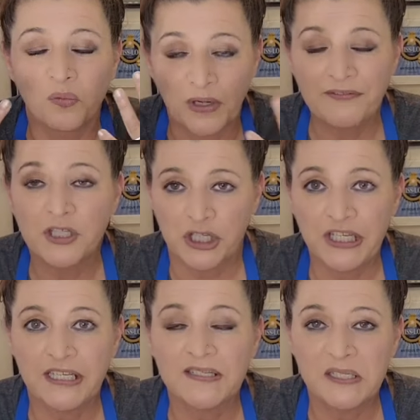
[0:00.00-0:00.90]
Riva
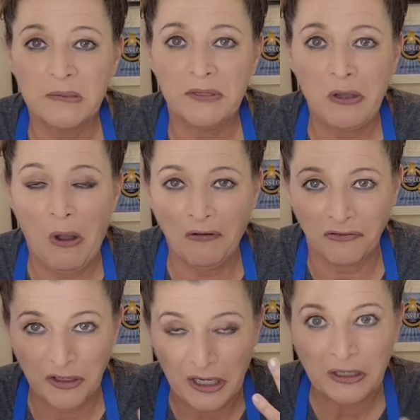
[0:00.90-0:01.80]
Chic is going to be
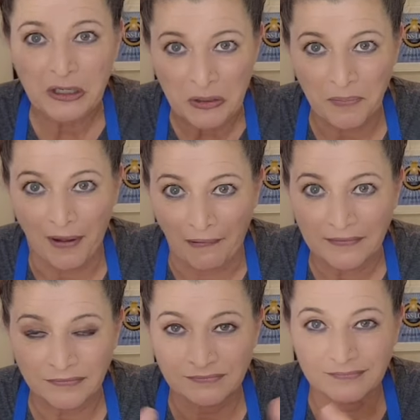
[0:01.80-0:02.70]
offering a
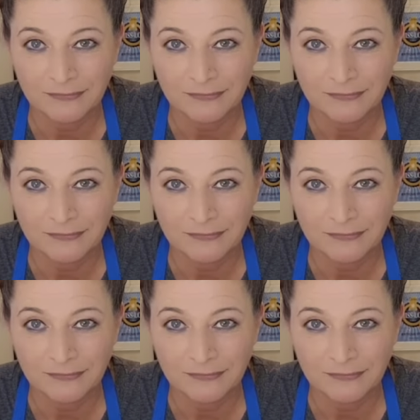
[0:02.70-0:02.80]
coupon.